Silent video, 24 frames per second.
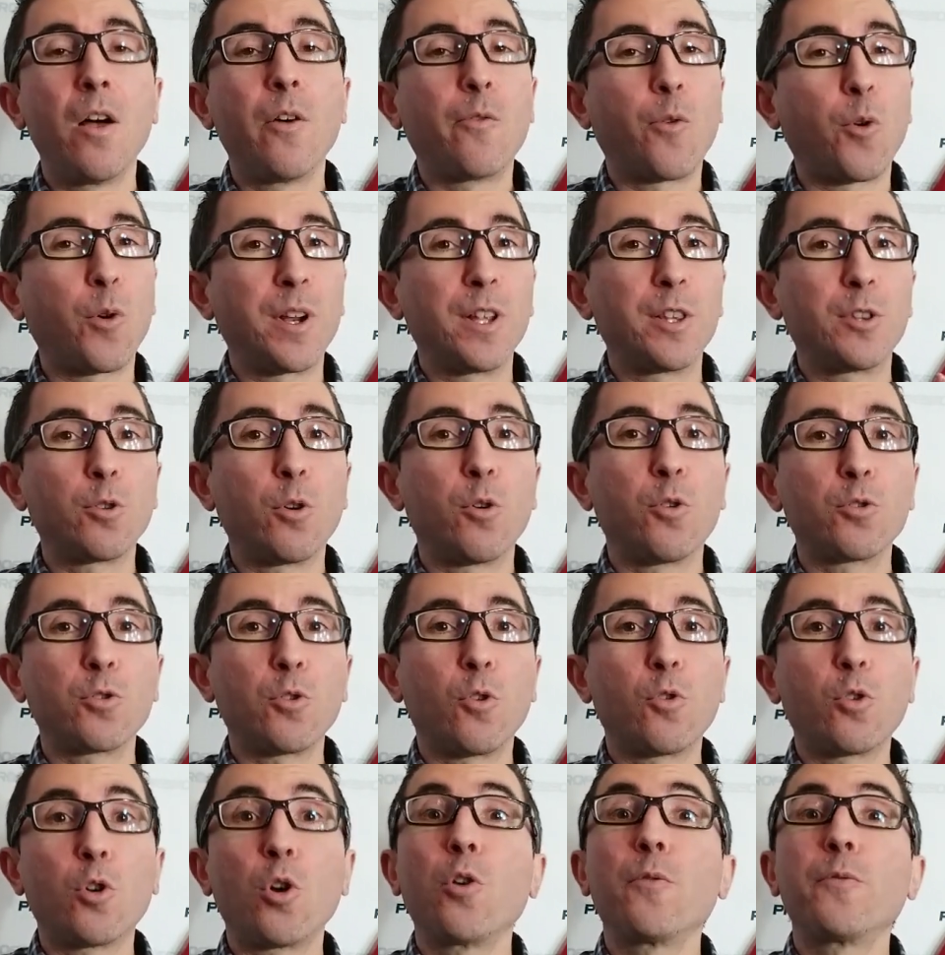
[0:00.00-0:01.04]
for a
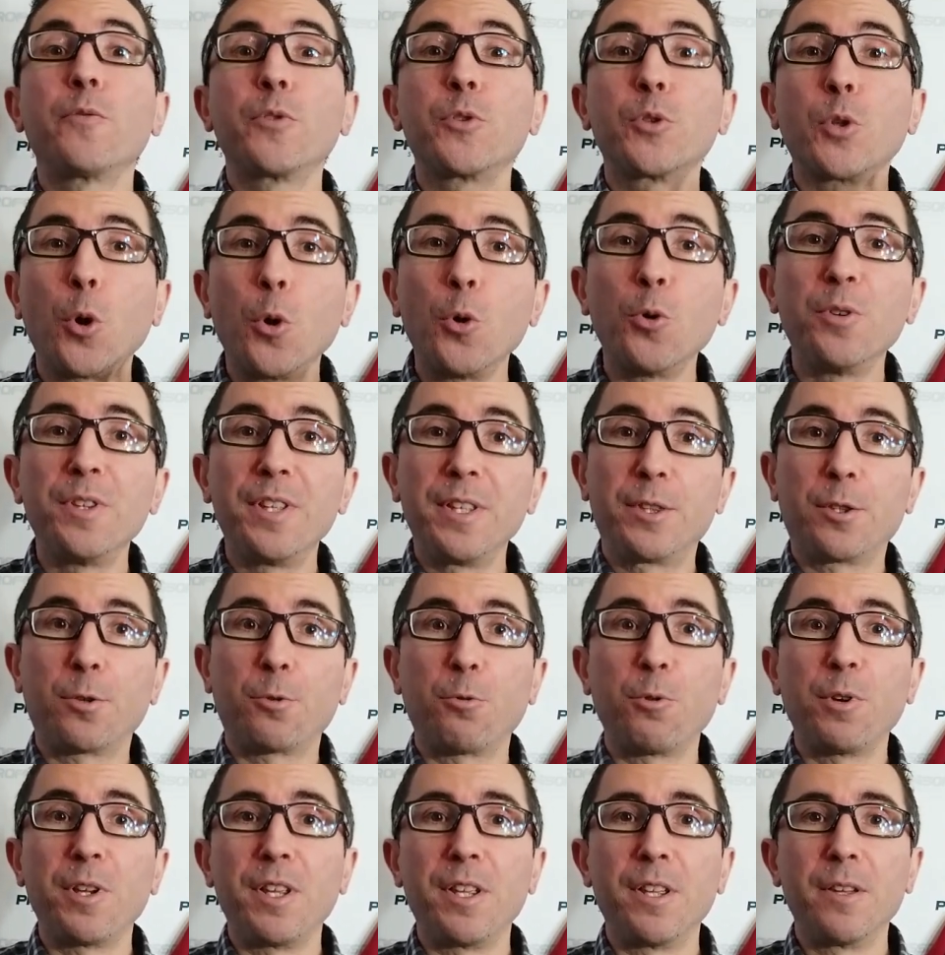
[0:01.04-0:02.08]
total of
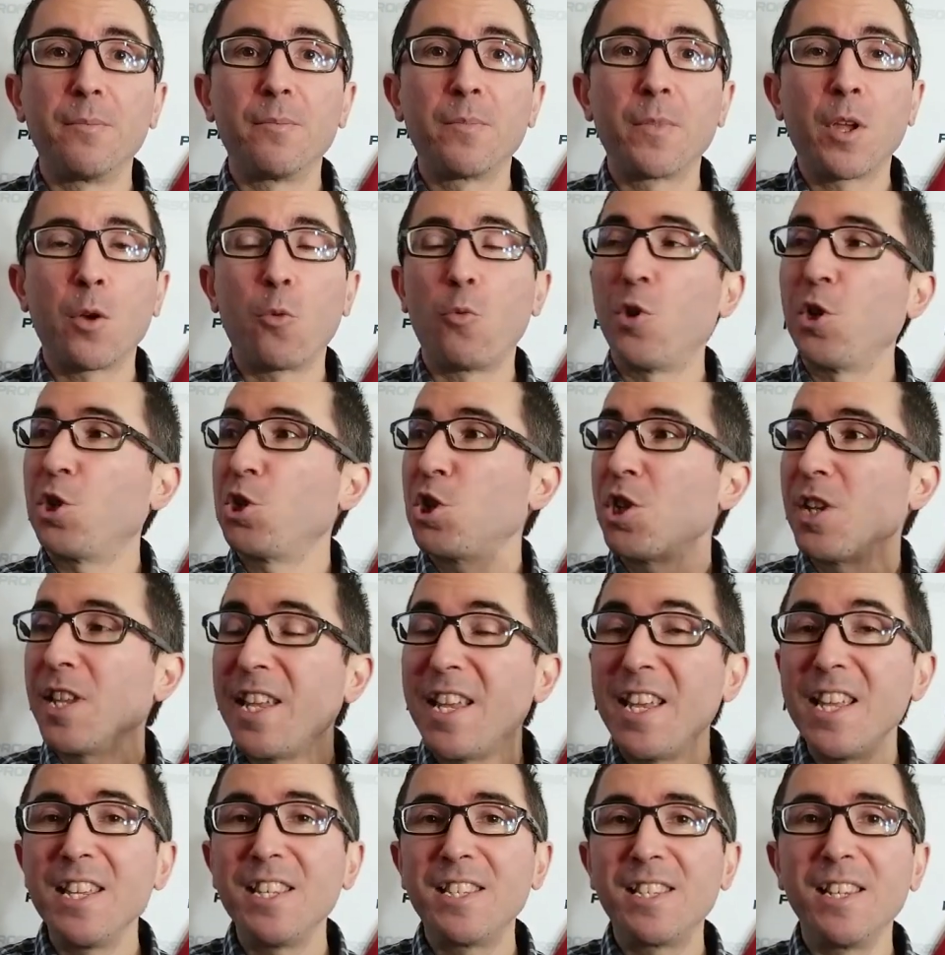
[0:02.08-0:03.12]
33, which
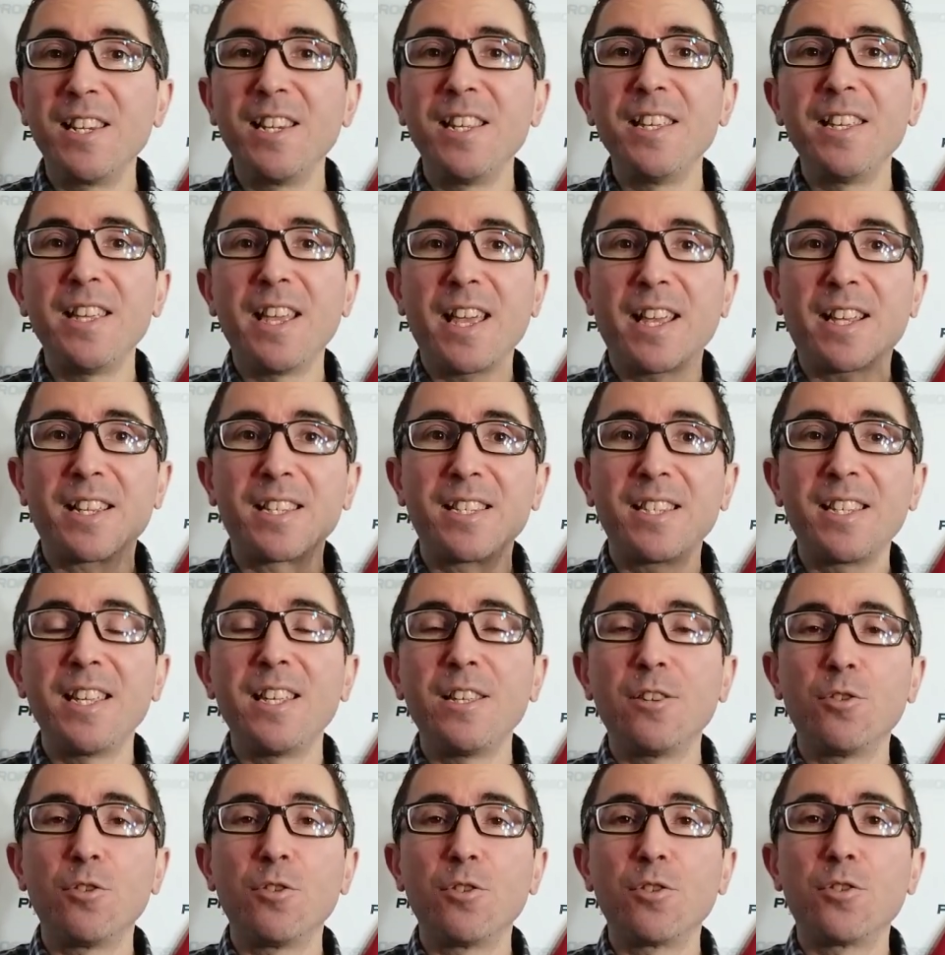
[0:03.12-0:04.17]
easily
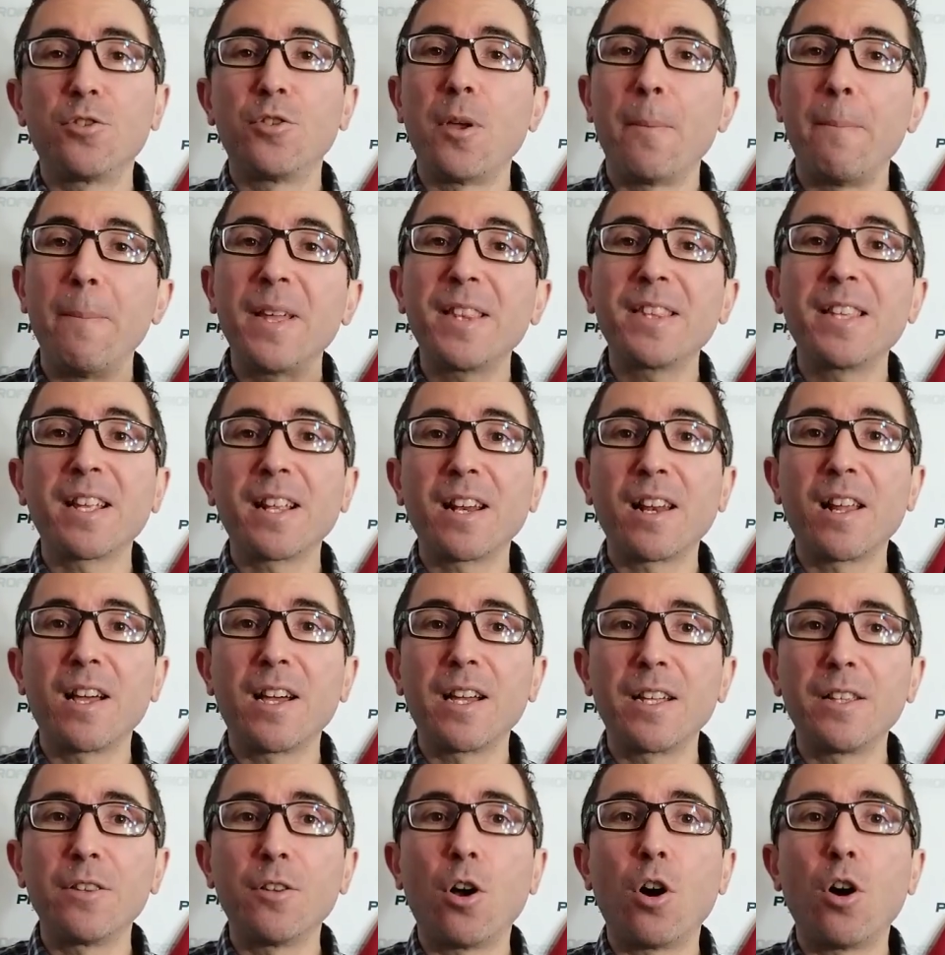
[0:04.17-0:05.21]
exceeded the betting
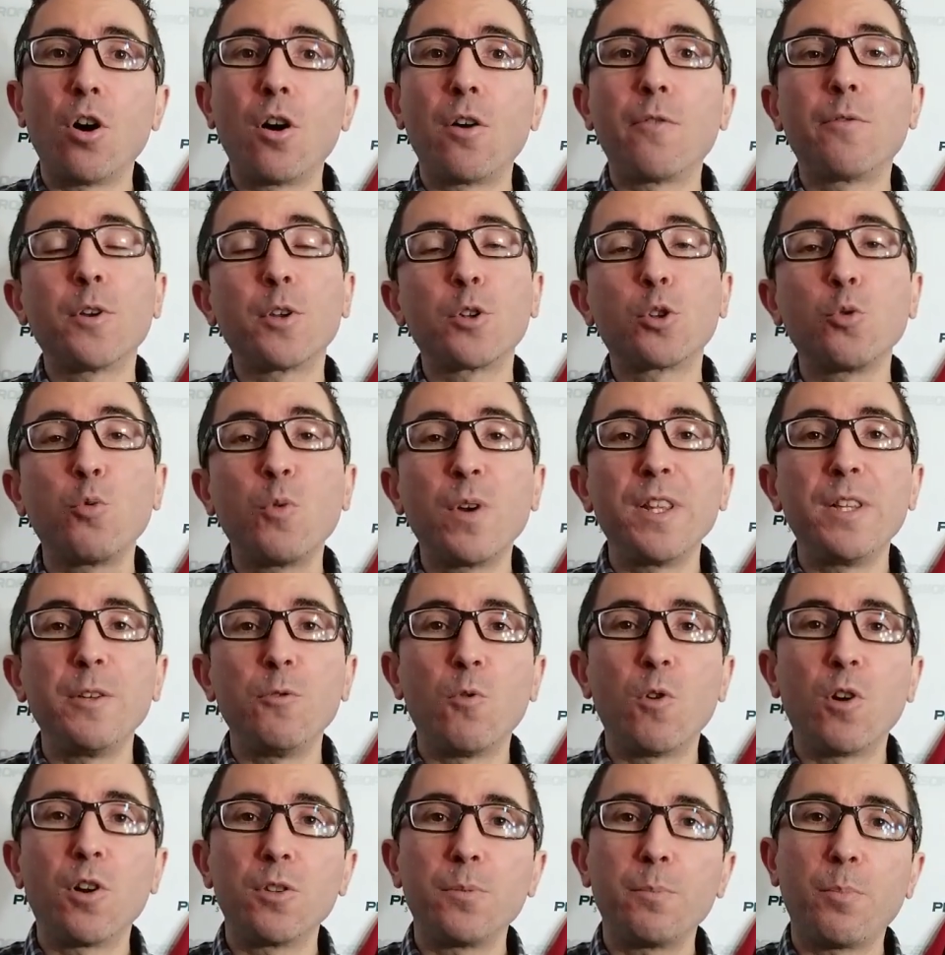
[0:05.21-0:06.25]
line of
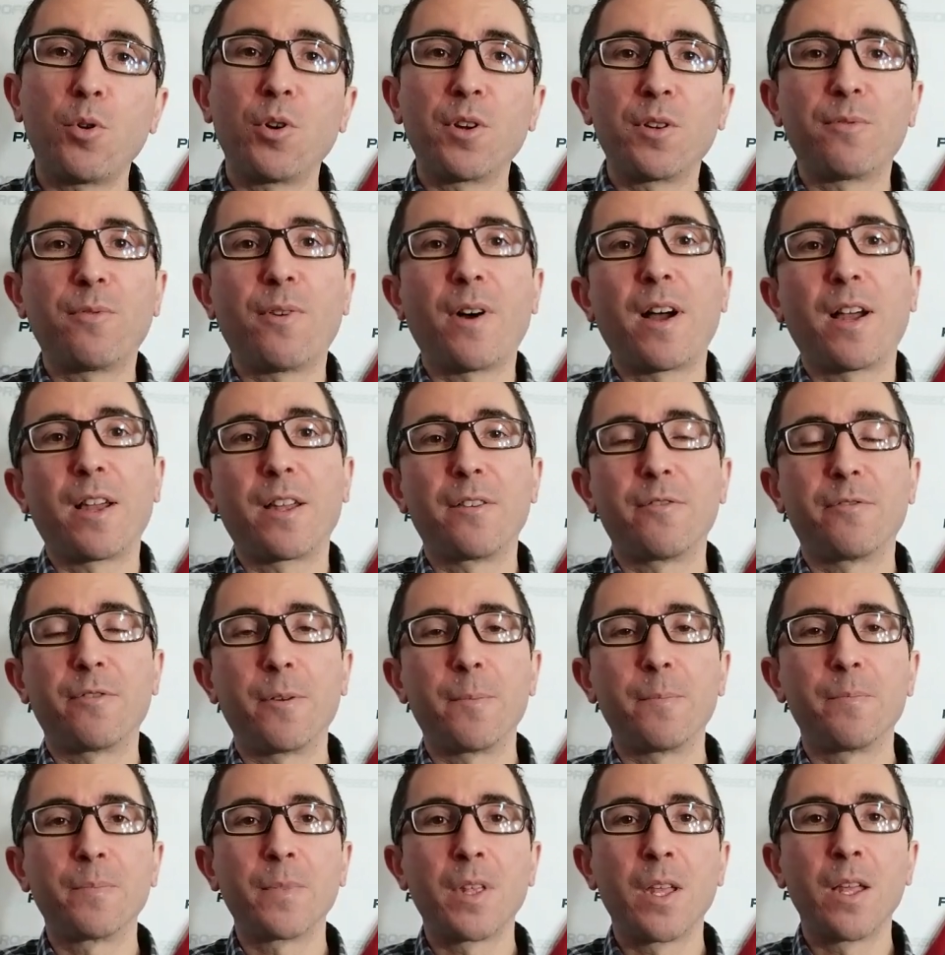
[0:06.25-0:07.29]
21.5.
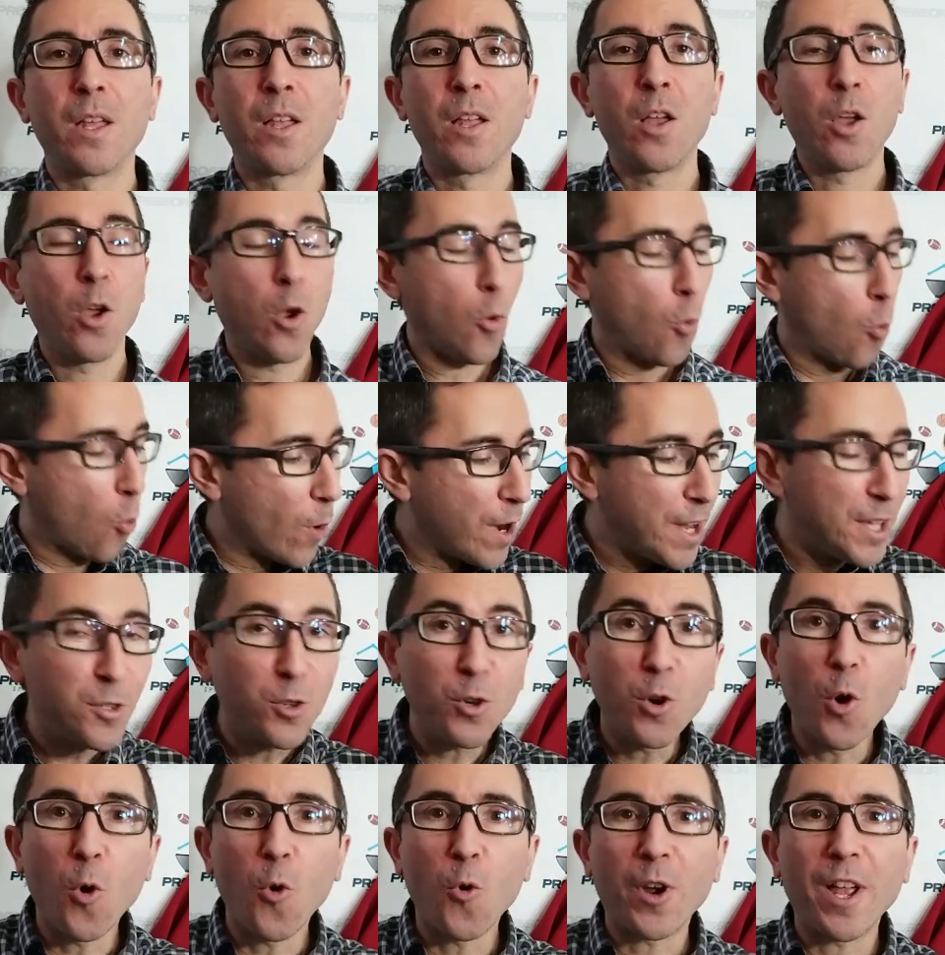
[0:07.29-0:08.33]
Way to
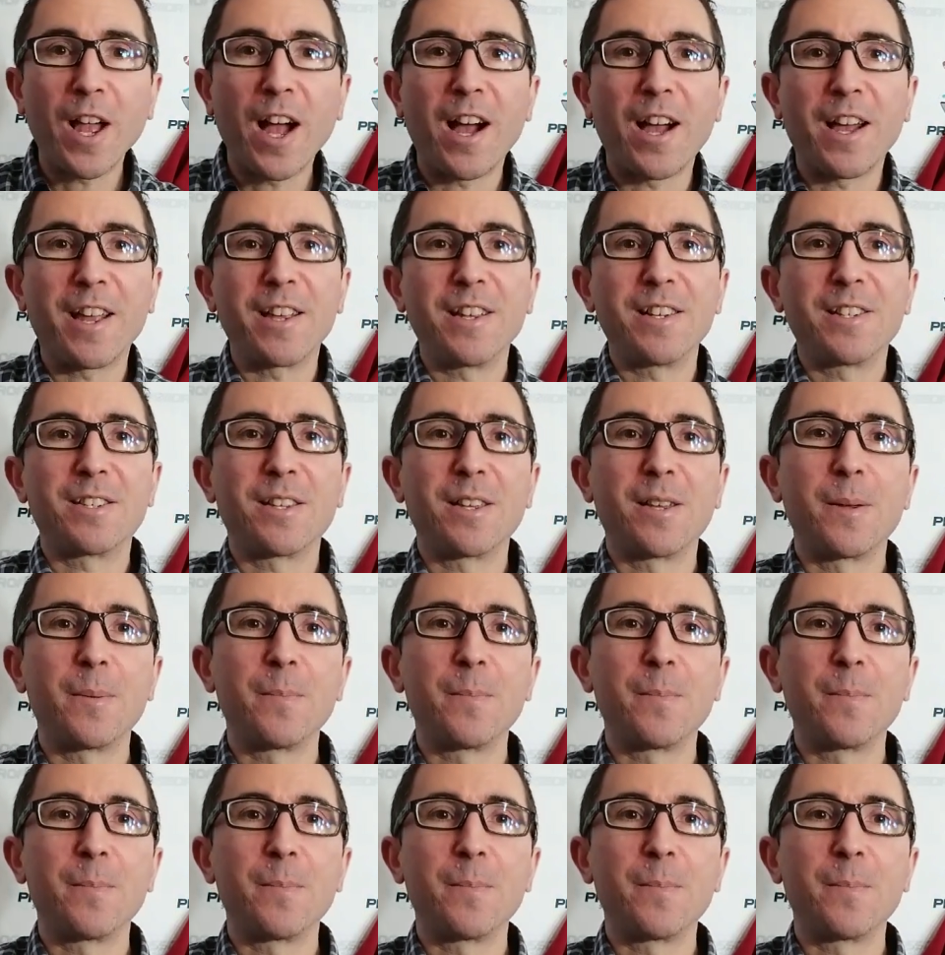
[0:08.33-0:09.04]
go guys!